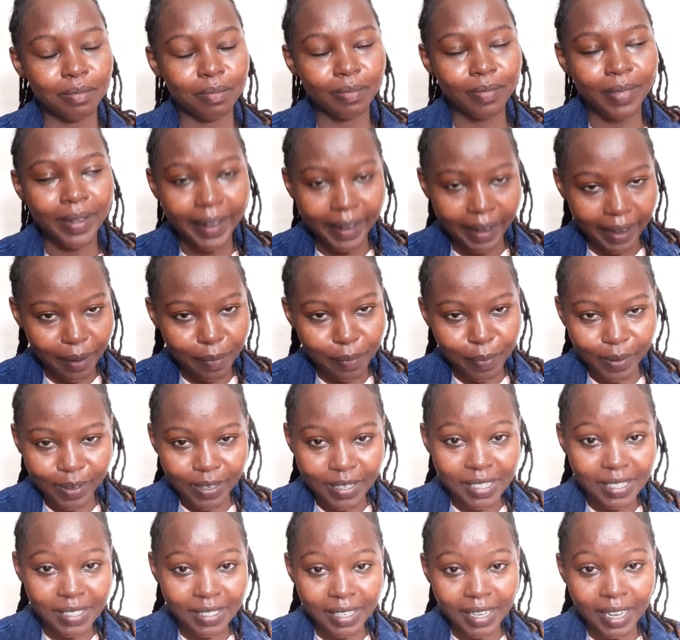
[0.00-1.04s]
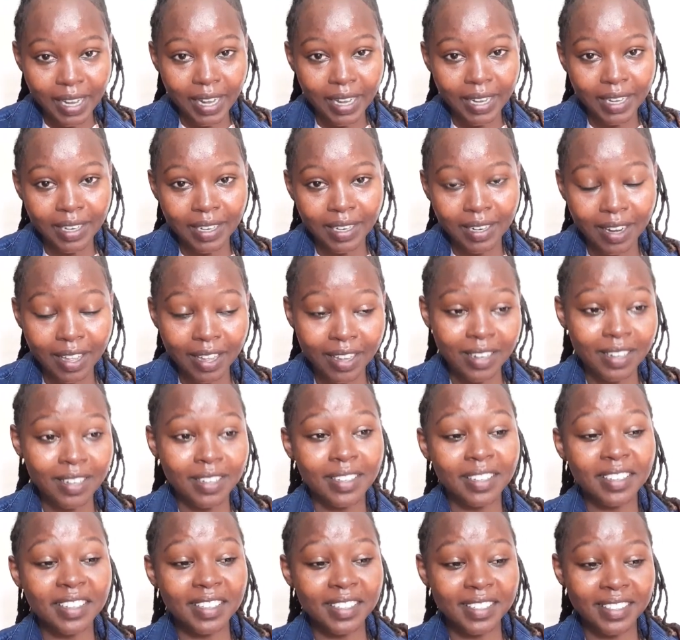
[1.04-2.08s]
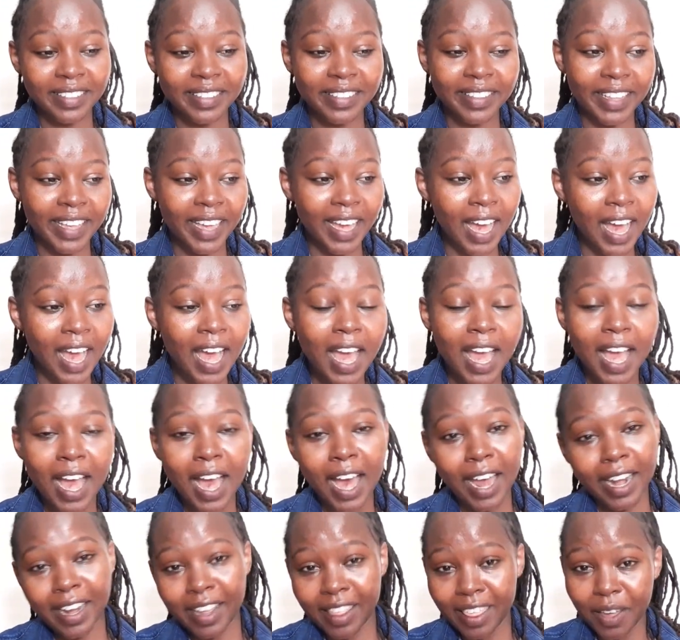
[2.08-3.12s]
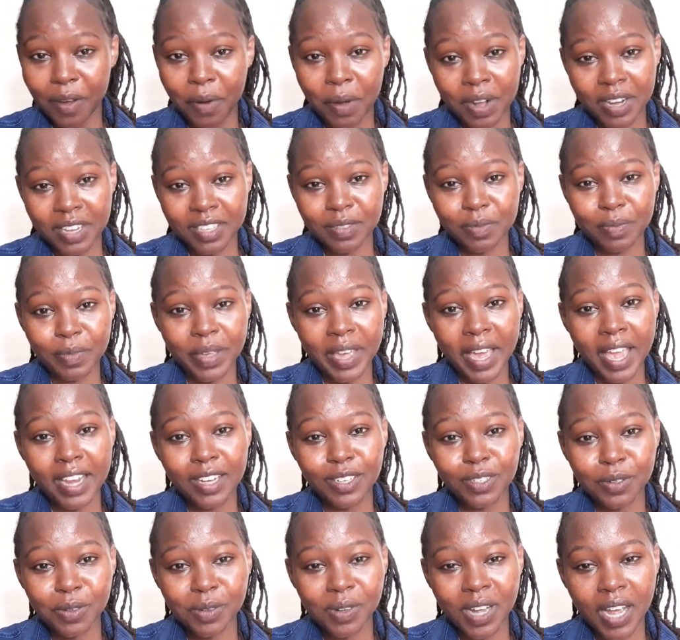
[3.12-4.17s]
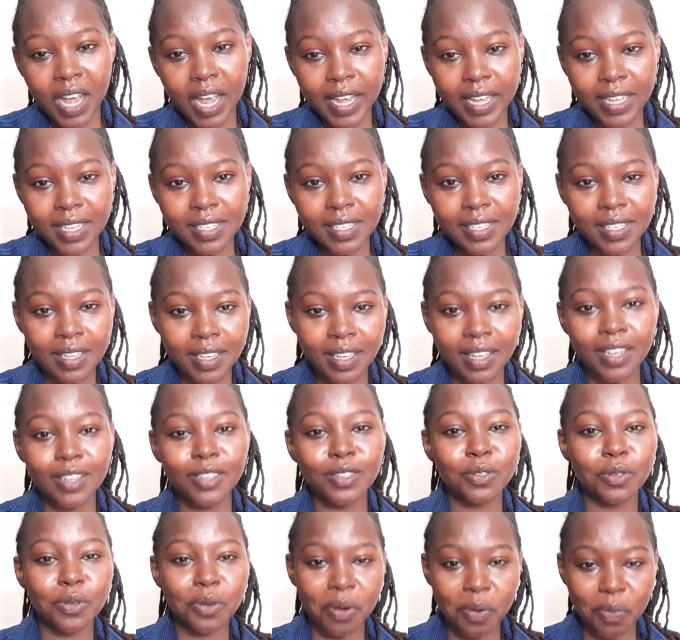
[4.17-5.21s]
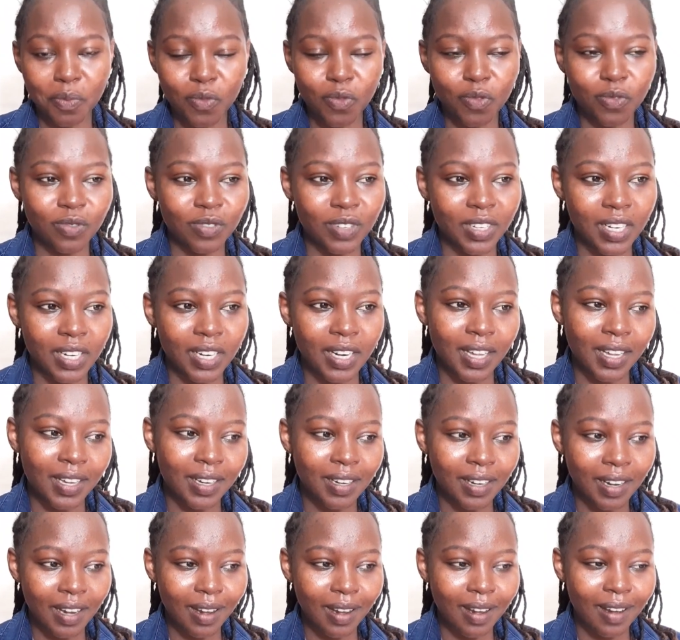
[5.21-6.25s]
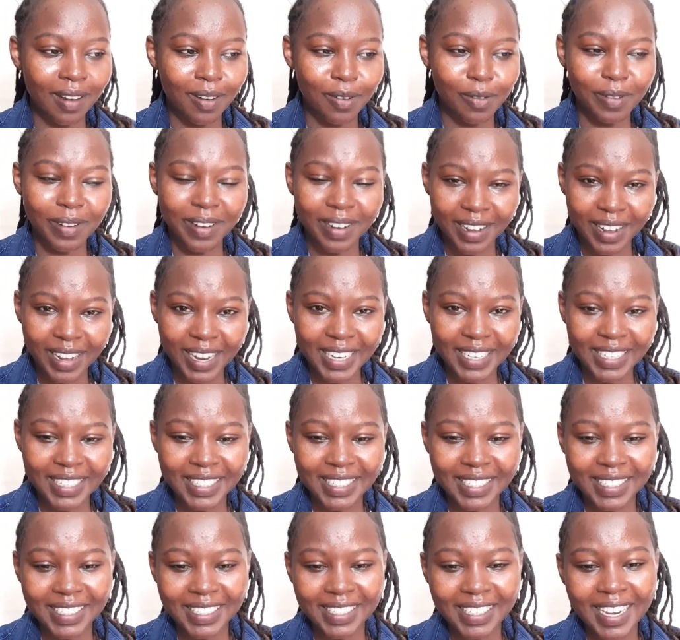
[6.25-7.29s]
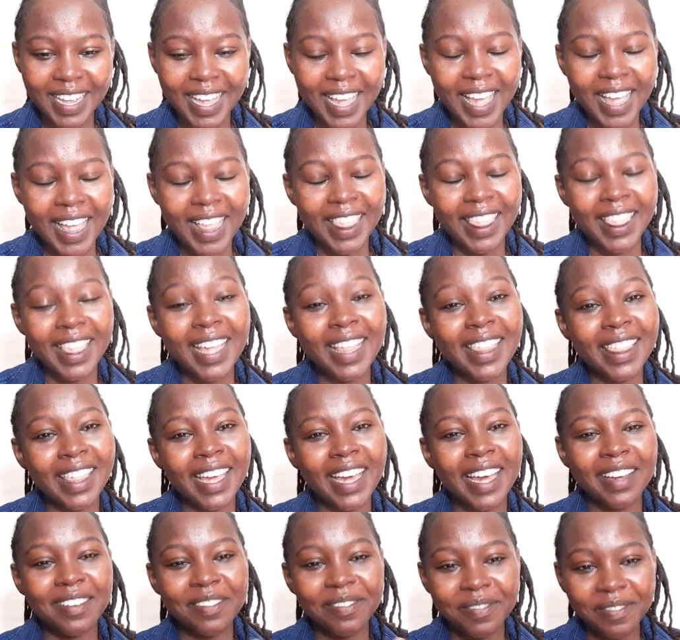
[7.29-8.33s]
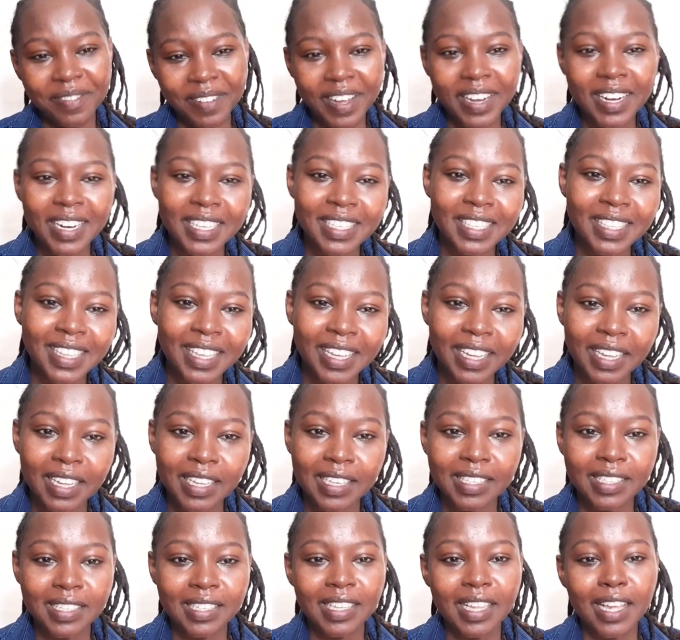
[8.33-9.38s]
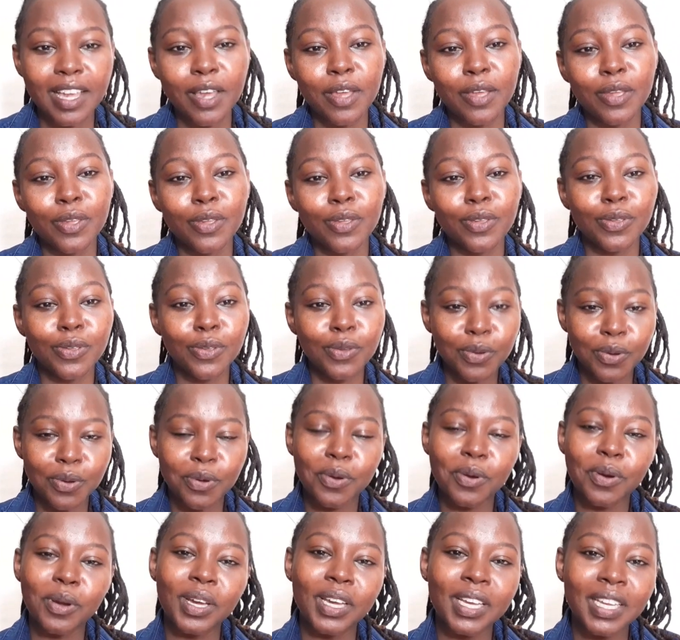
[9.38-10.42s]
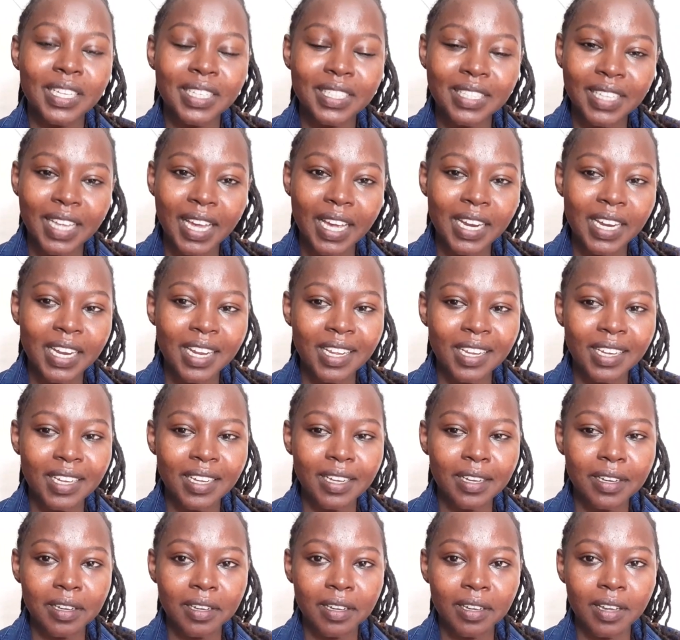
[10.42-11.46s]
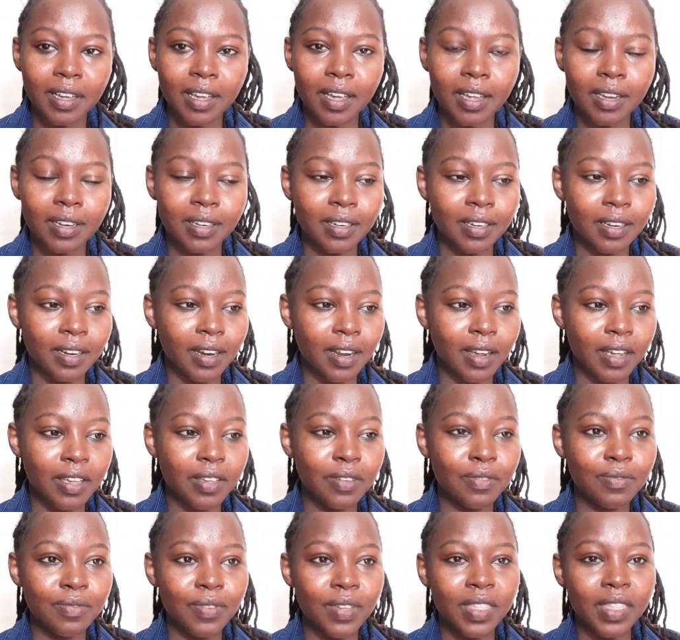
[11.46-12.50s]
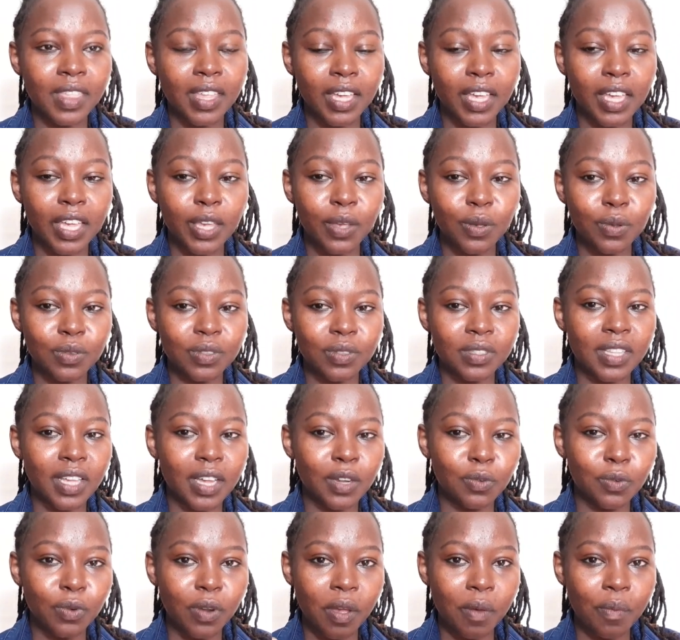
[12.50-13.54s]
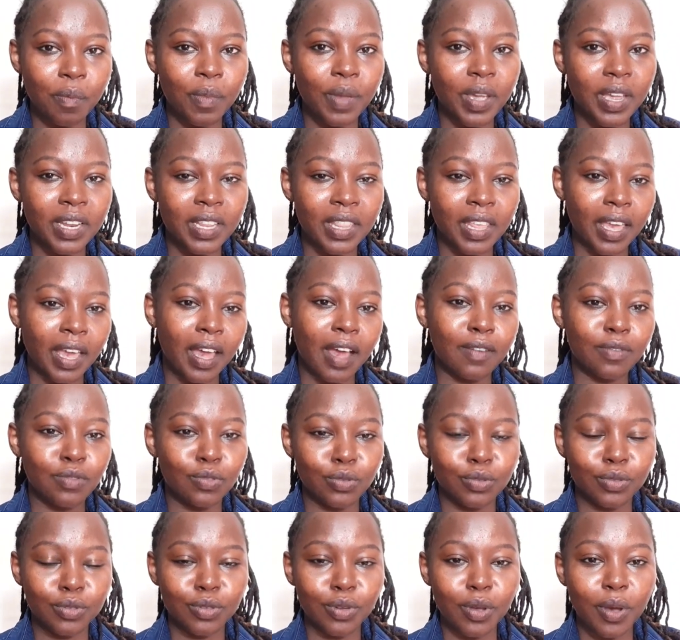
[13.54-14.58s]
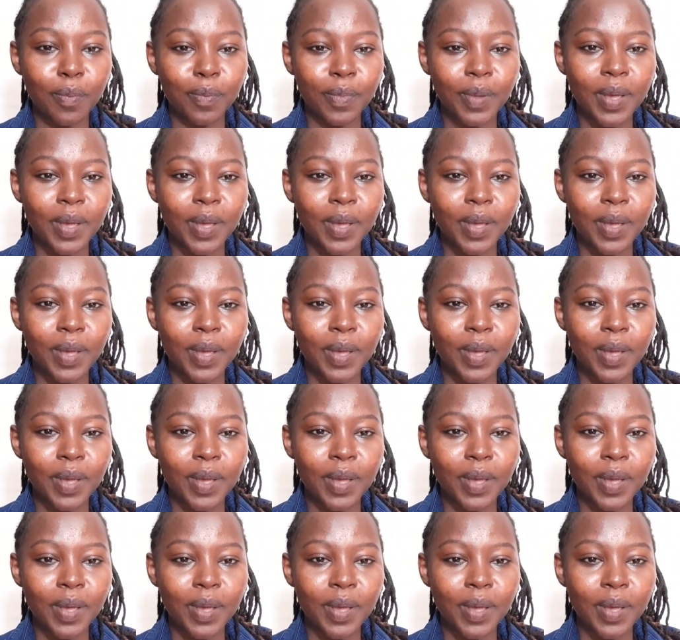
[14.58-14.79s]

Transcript: by a police guy. Like, is there another one is behind you guys and you are moving, like, what? Then the funniest thing is, you go inside and even the queues that were made, they have to stop